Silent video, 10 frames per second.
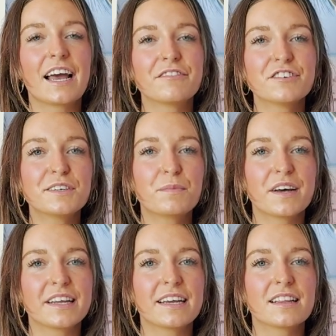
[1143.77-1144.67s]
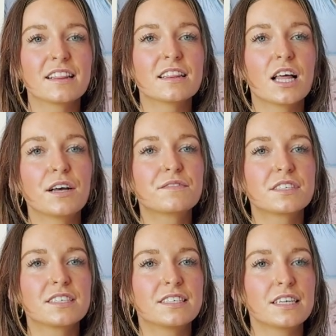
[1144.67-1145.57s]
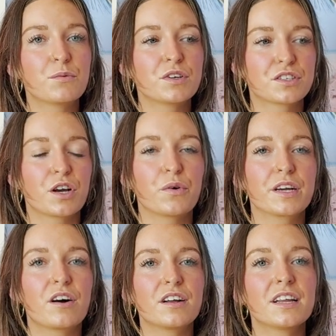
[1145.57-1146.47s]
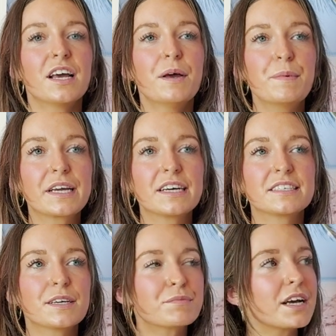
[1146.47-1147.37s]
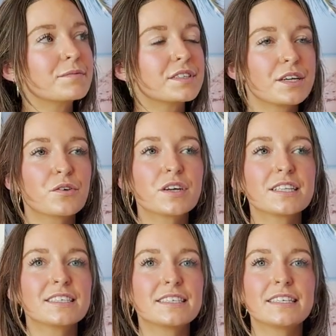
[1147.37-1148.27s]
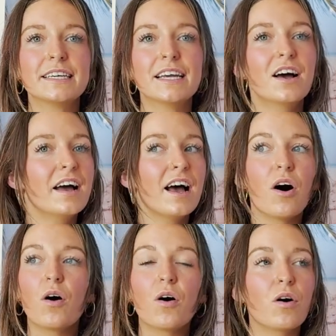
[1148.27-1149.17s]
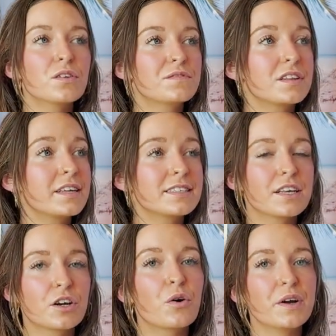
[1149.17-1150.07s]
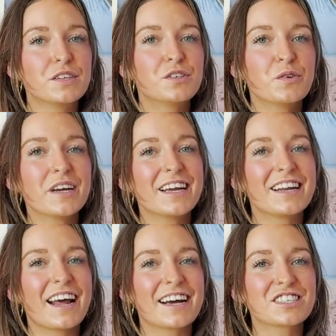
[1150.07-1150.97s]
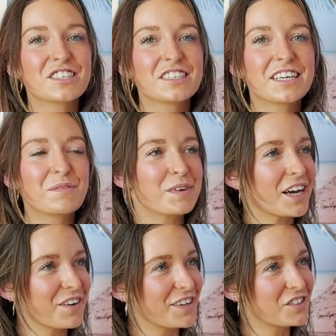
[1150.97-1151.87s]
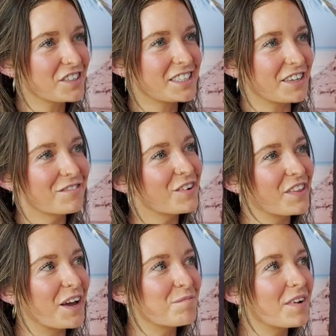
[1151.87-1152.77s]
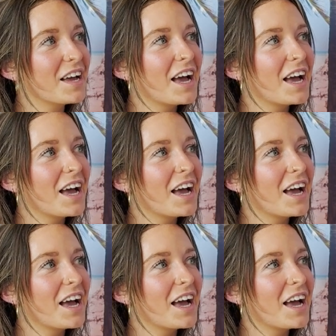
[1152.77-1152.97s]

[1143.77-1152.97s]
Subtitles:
Everybody loves to see what's going on, because sometimes they don't get to see all of the things that go into it, and it actually can be kind of interesting for them.